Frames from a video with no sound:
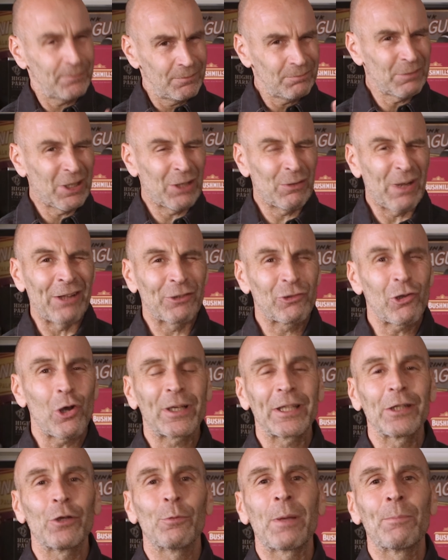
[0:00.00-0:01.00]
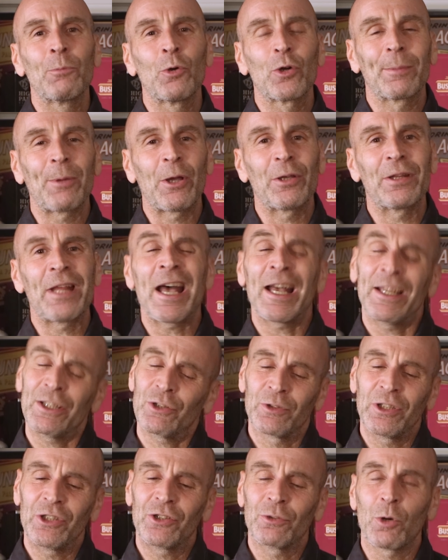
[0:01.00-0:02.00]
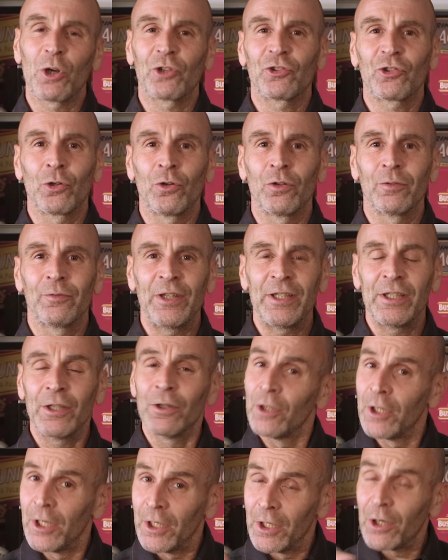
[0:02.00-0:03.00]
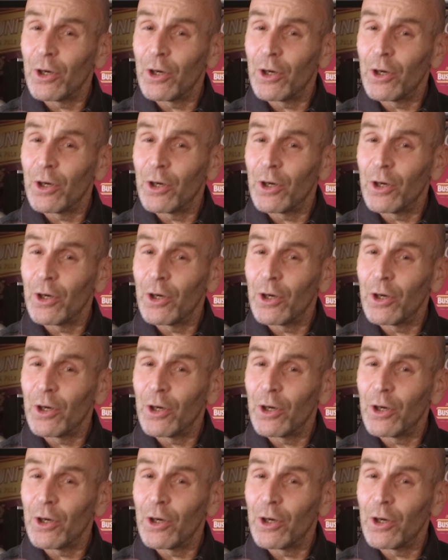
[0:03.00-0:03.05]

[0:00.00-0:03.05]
Well, I'll talk a little bit more about that. You'll need to watch the whole video.